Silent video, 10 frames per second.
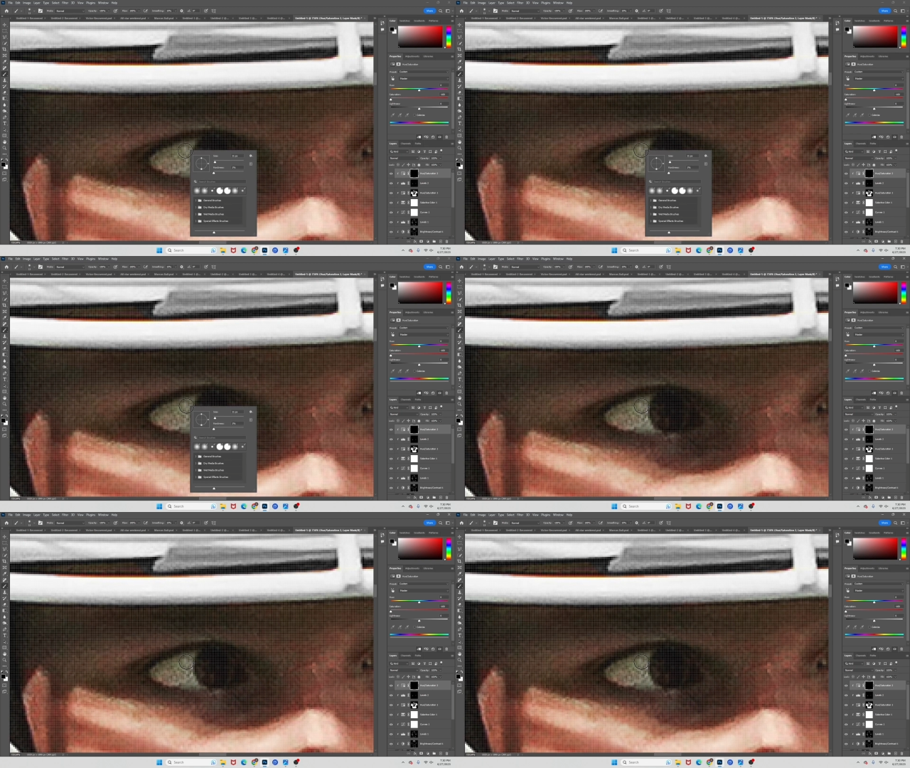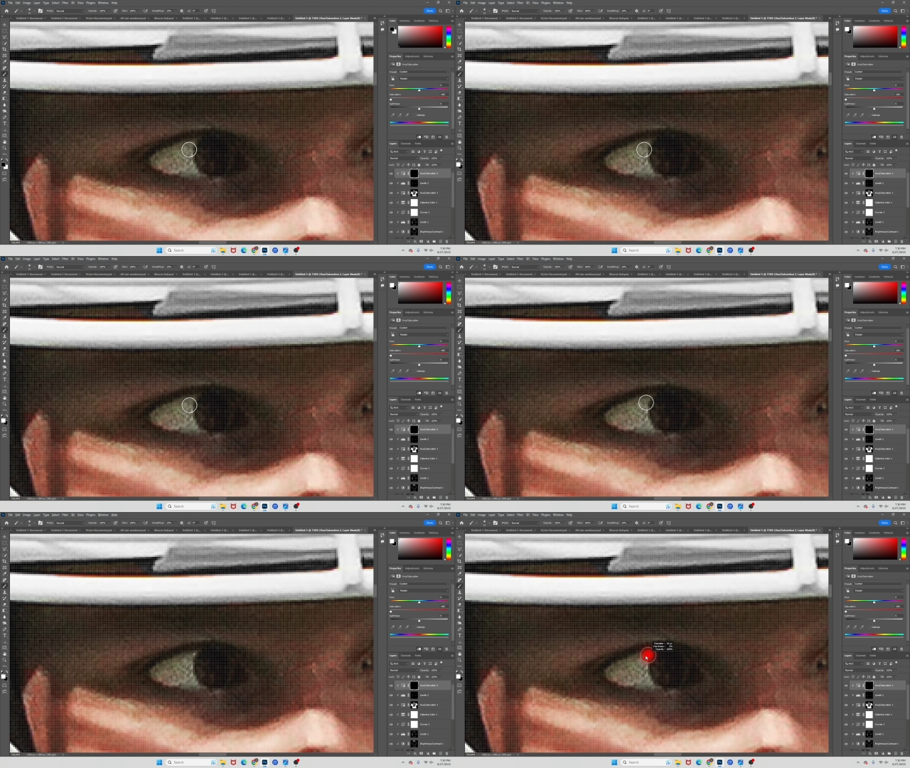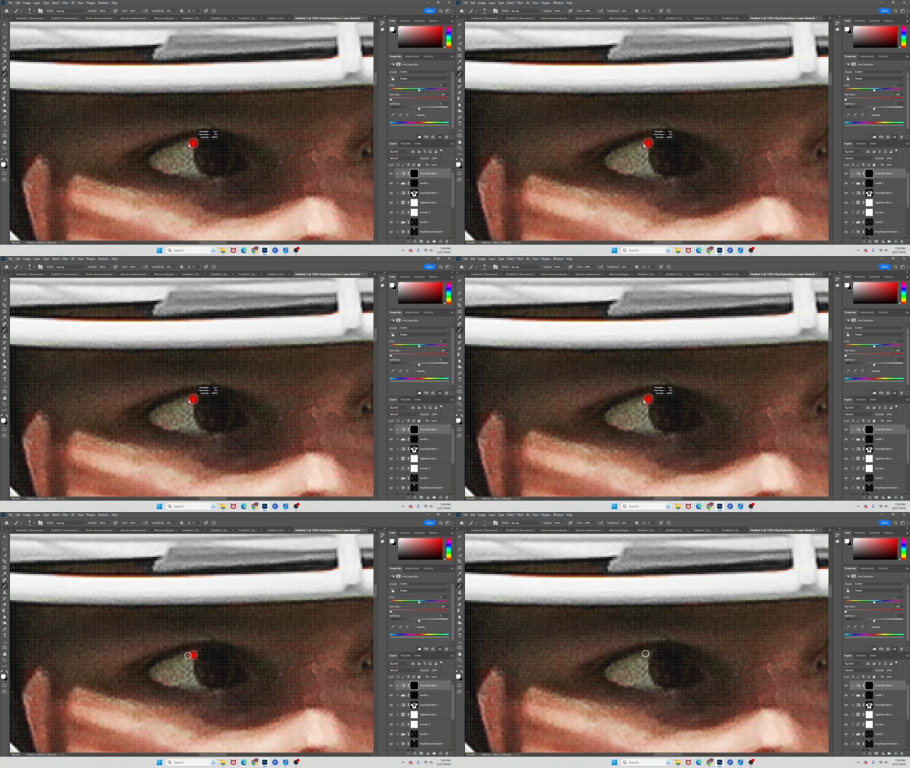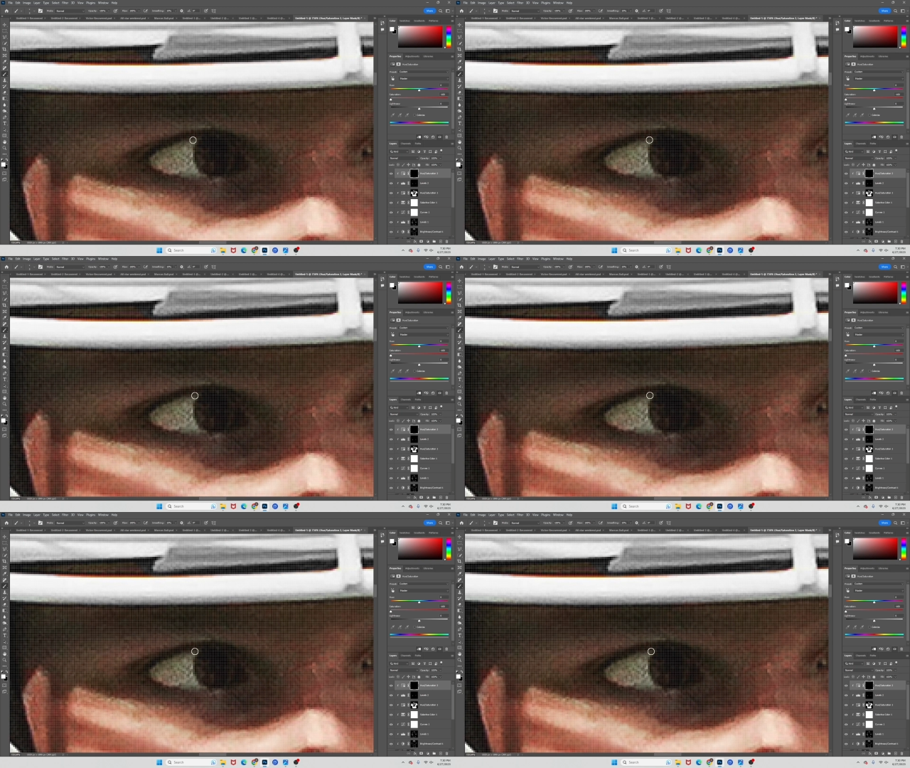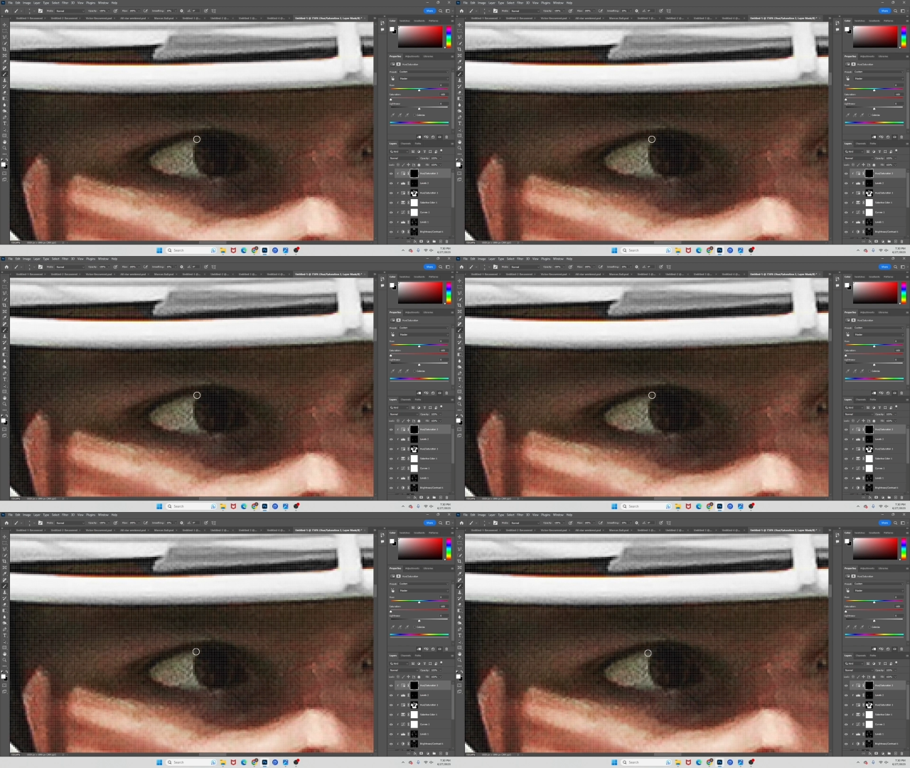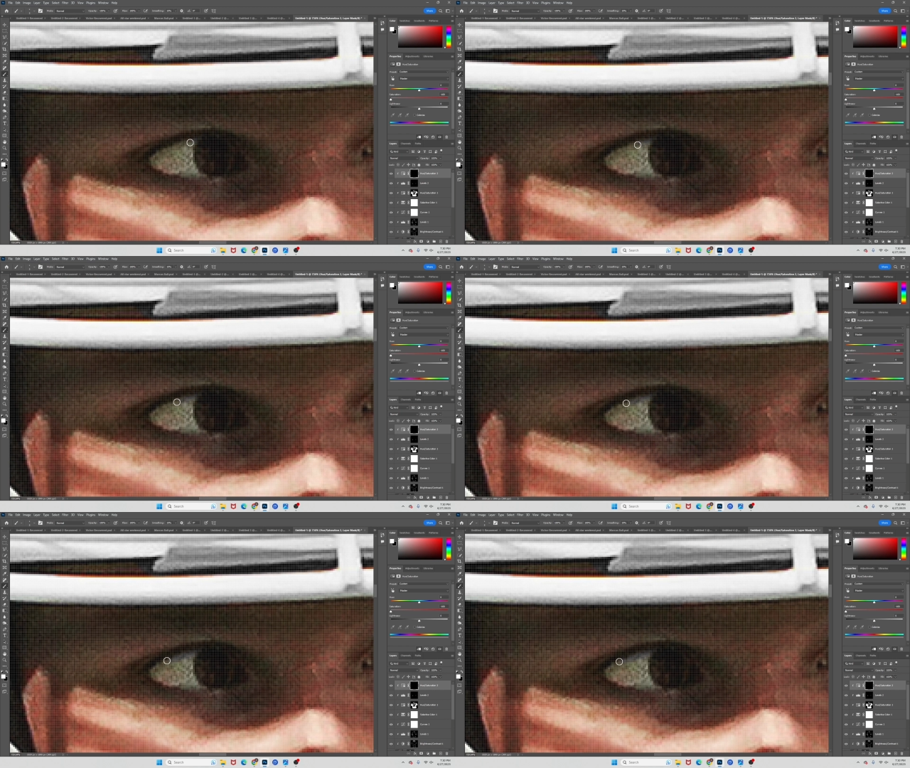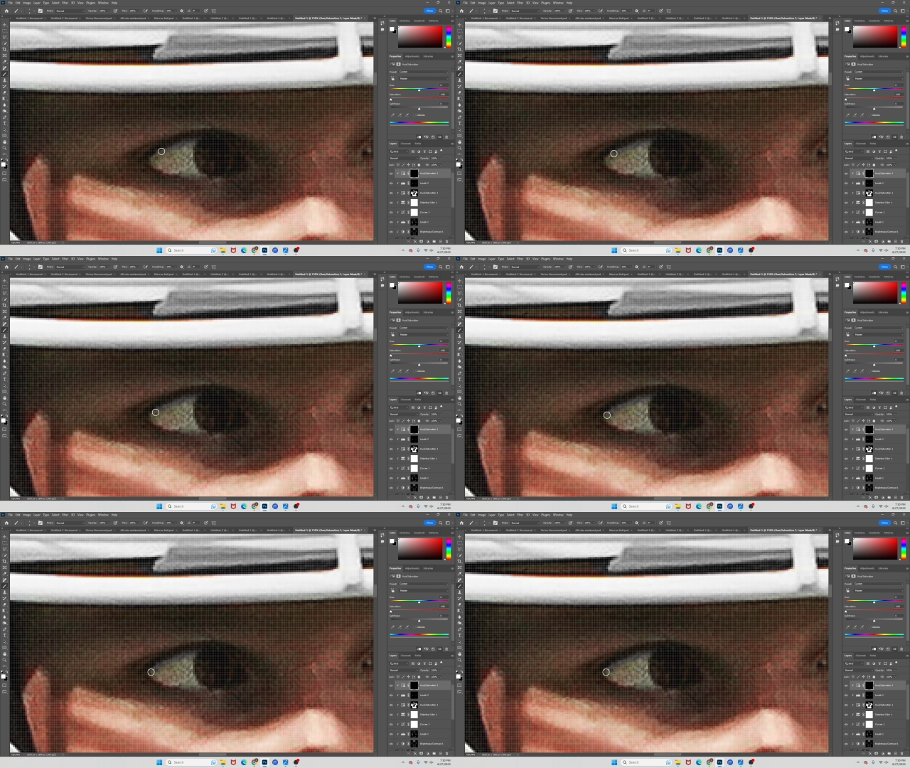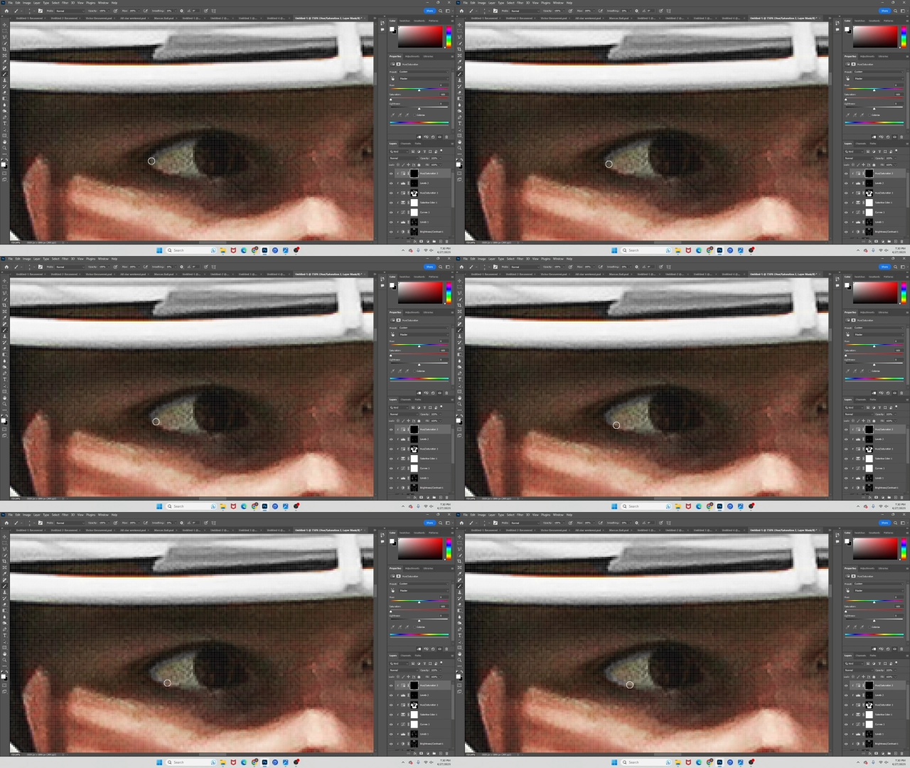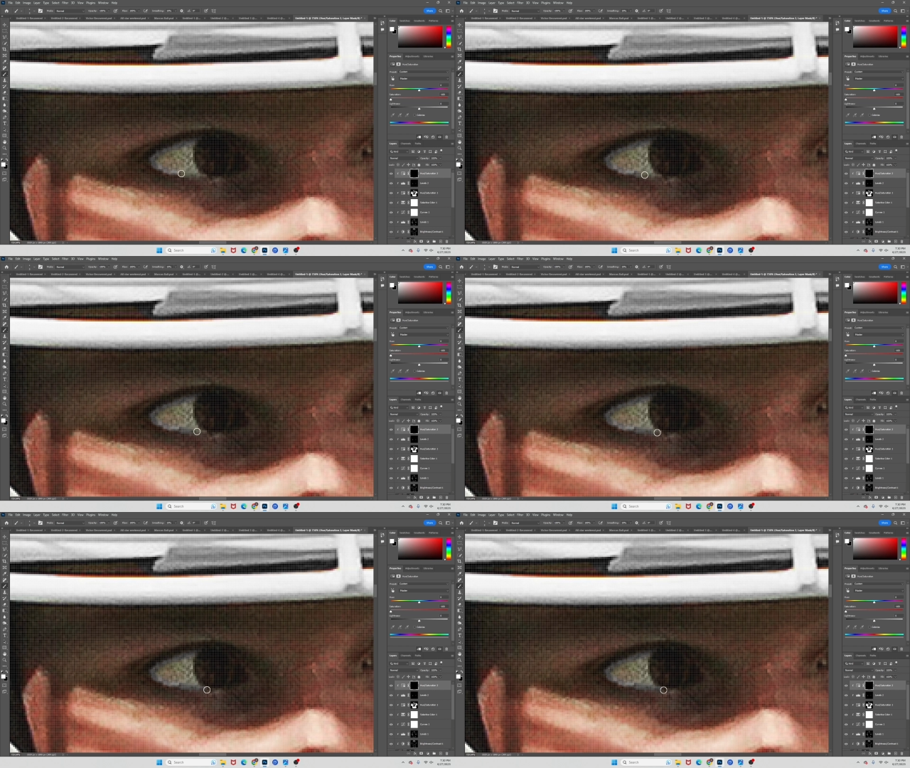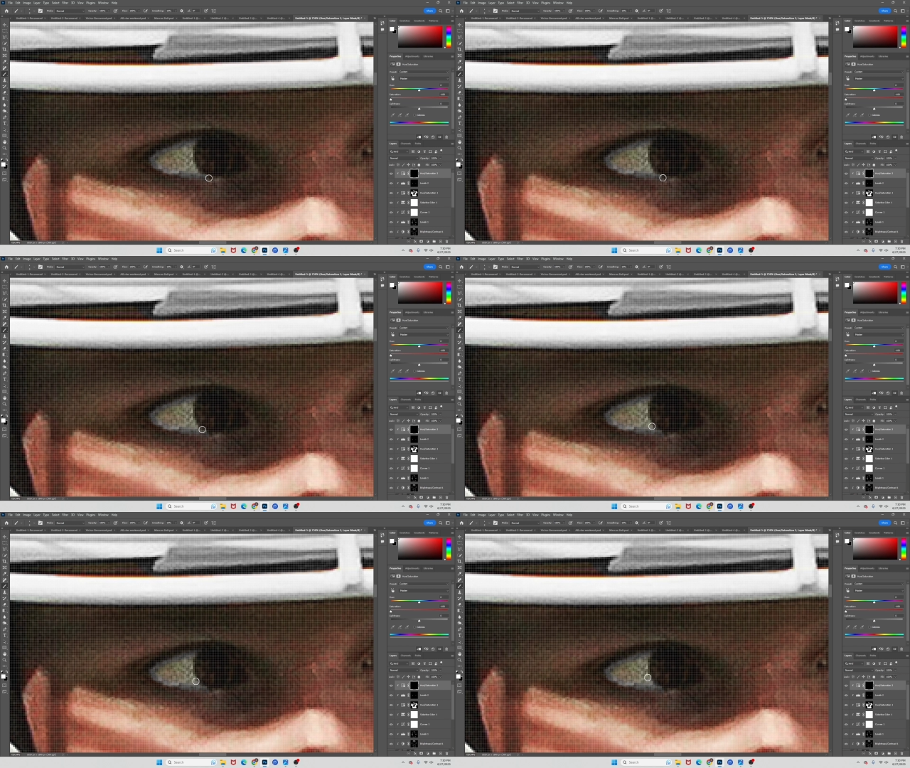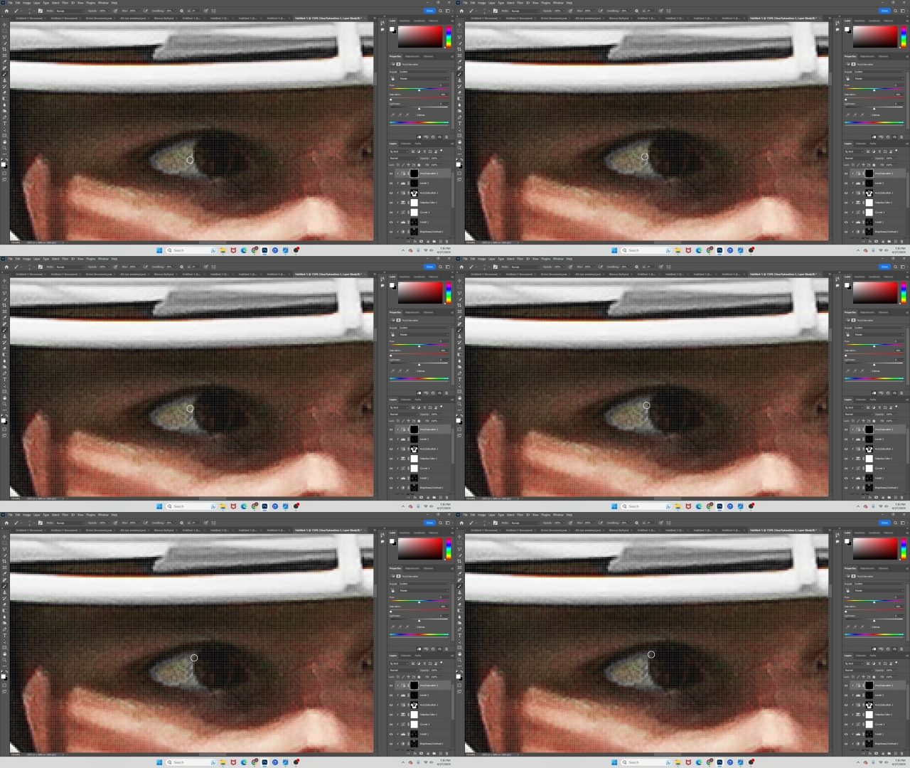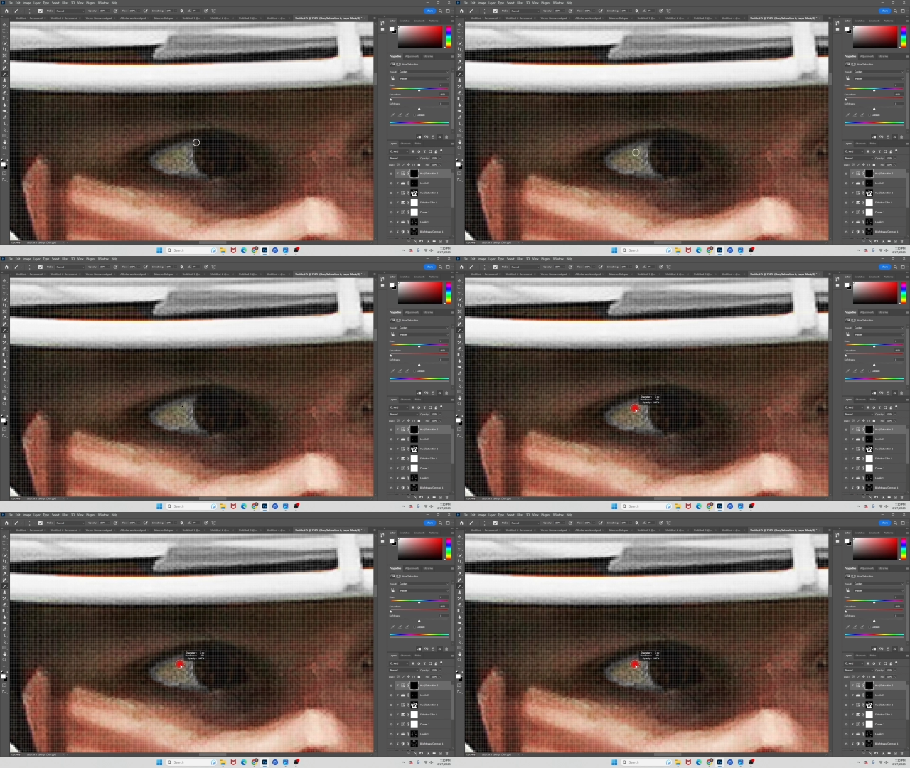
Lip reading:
[unreadable: no face in view]